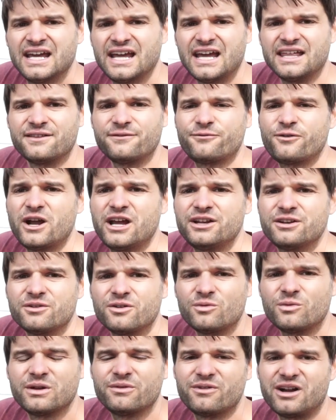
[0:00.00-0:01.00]
In the front,
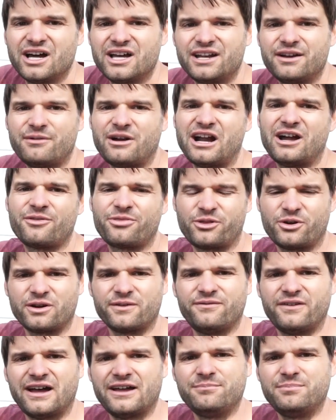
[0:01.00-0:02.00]
we run around
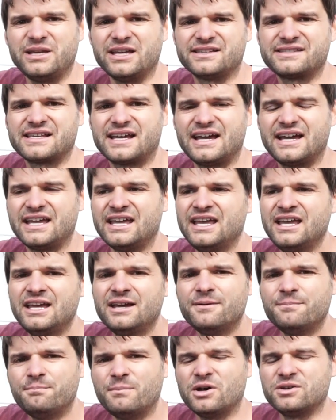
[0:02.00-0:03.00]
35 PSI
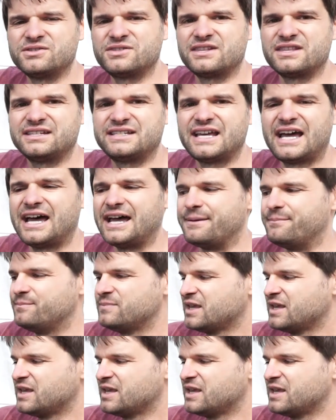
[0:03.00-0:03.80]
most of the time.